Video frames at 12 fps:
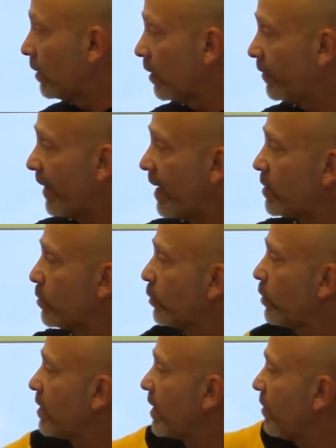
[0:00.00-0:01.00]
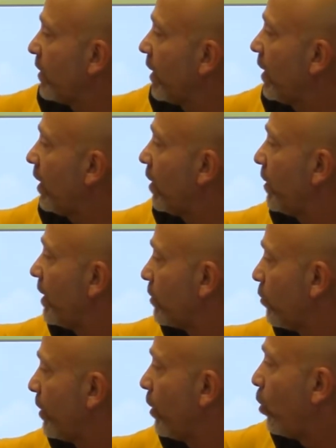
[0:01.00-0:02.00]
interface. We're going to do the same thing here, but this
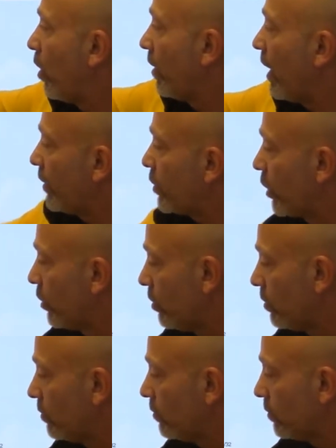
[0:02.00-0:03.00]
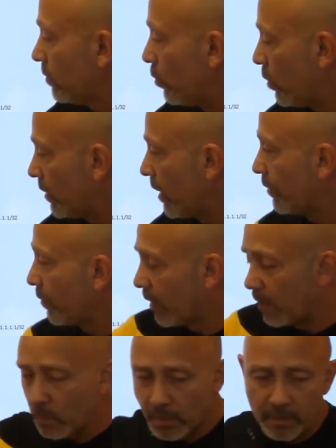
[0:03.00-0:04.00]
one will be 1.2, 1.3, and
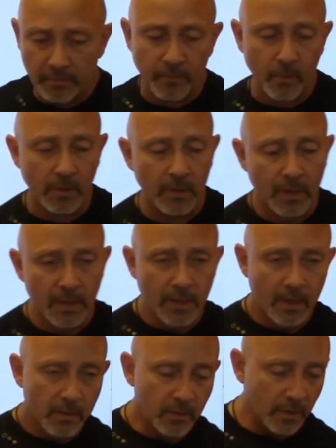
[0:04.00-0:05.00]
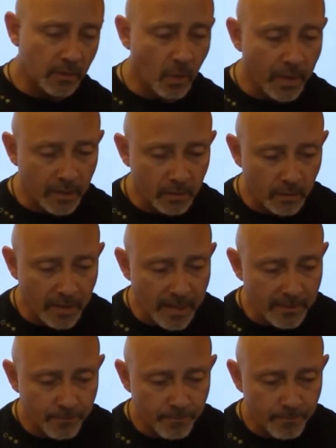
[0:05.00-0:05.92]
1.4. So let's go ahead and do that.